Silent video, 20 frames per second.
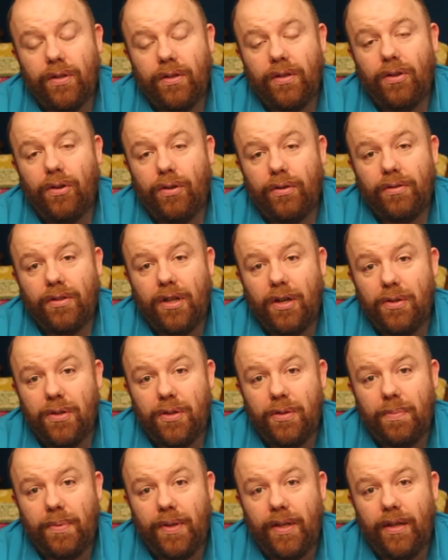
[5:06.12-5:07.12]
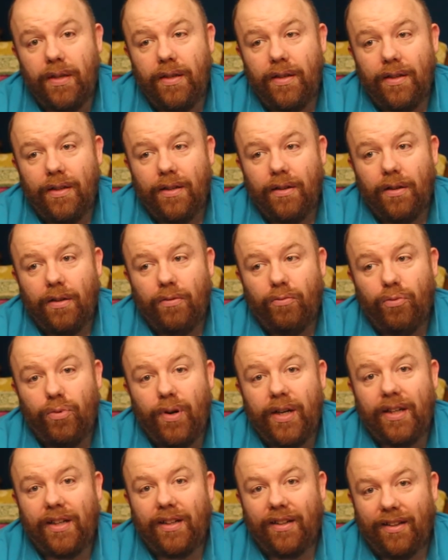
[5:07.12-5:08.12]
are not going to be
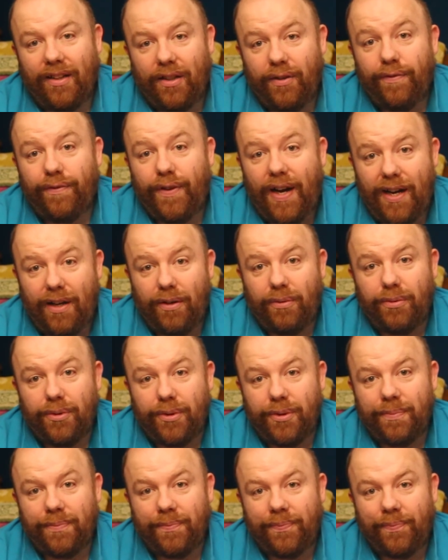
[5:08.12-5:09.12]
regularly found,